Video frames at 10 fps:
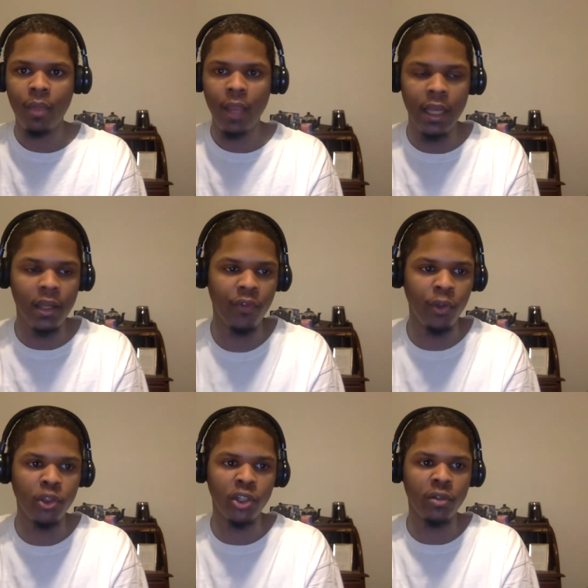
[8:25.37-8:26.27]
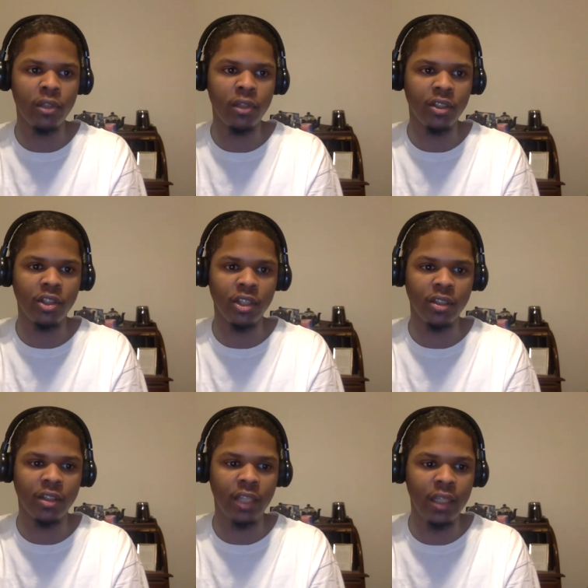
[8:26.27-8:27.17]
in the future. This is just a
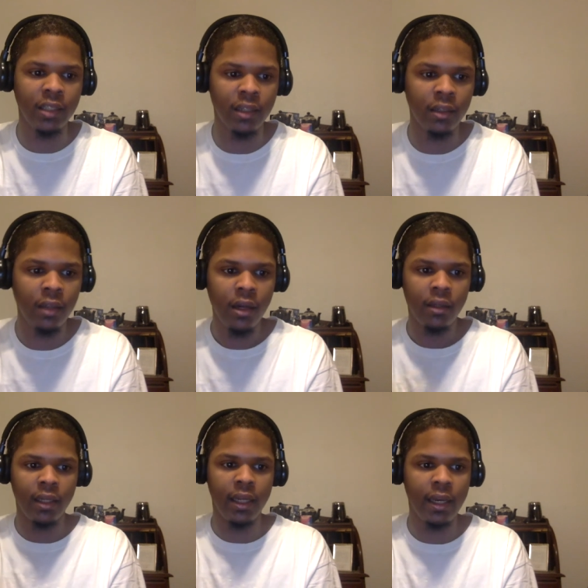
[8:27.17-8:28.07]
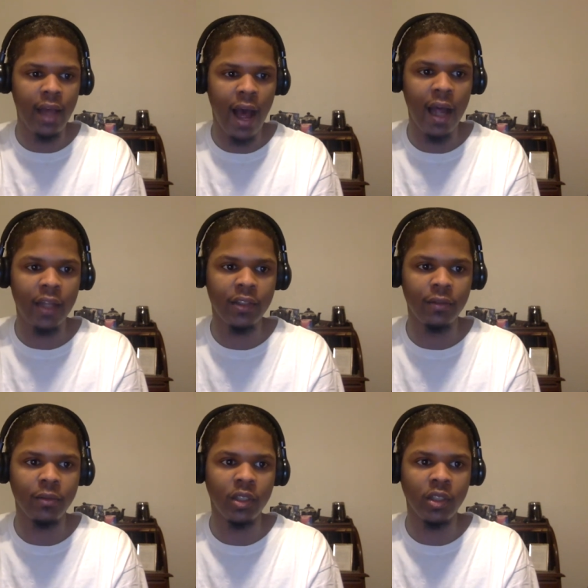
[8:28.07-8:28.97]
season to get guys
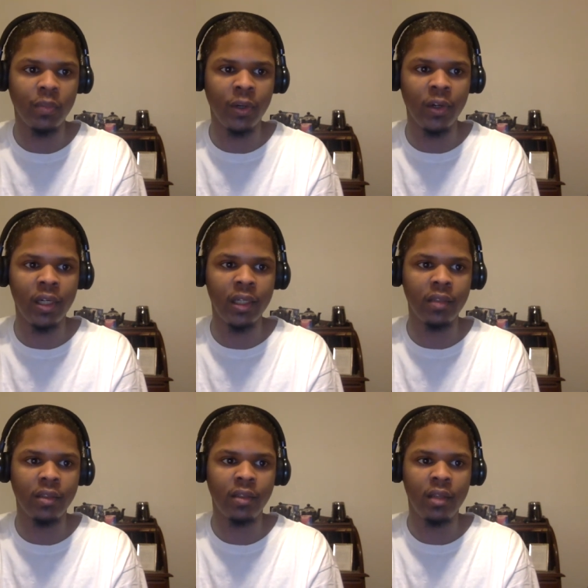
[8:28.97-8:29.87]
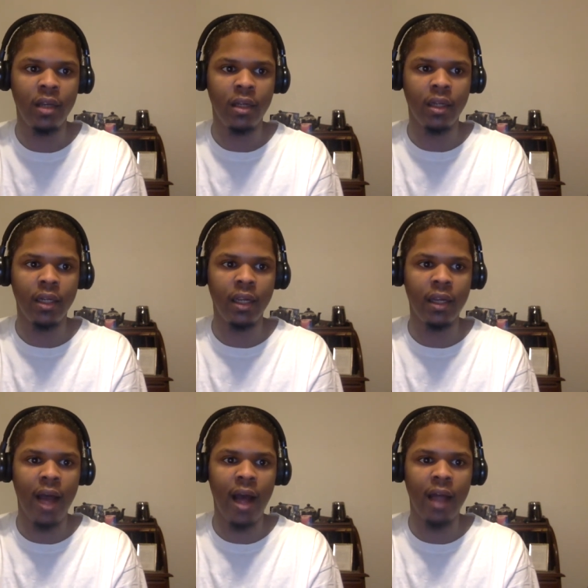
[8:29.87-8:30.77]
some experience, to get
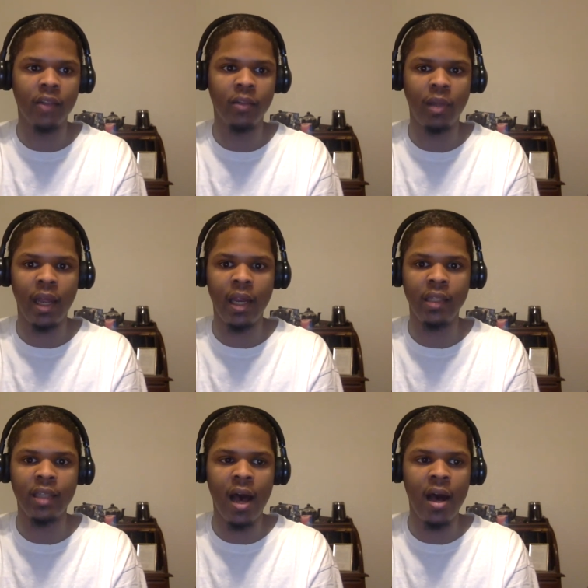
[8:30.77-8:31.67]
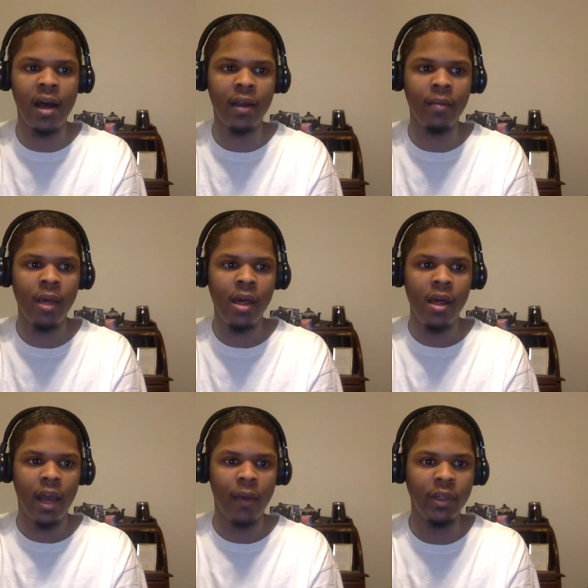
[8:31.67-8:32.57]
guys some playing time,
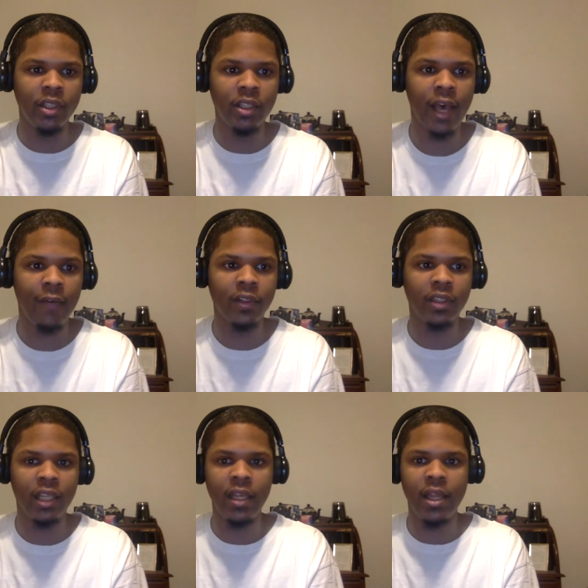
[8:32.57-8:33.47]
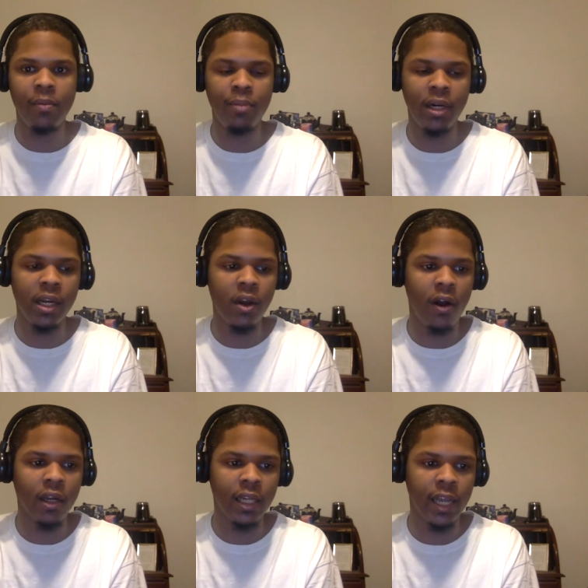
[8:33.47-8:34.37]
and we just have to see them put it
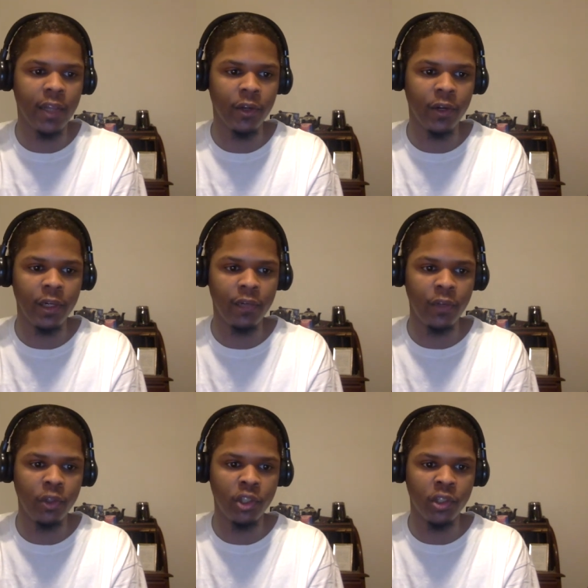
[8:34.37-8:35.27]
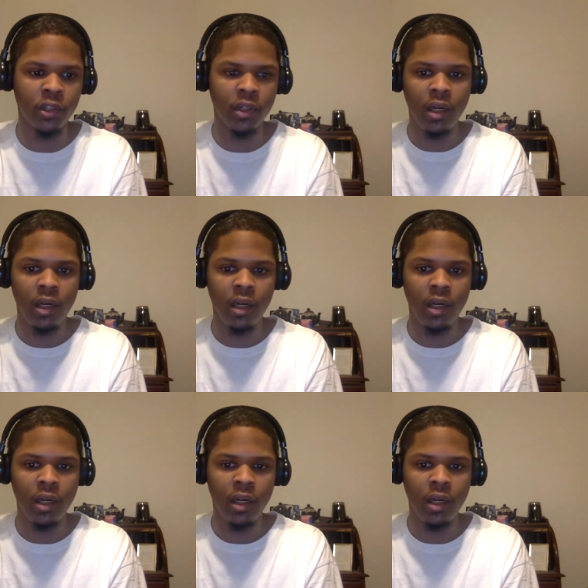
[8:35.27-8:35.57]
all together in the future,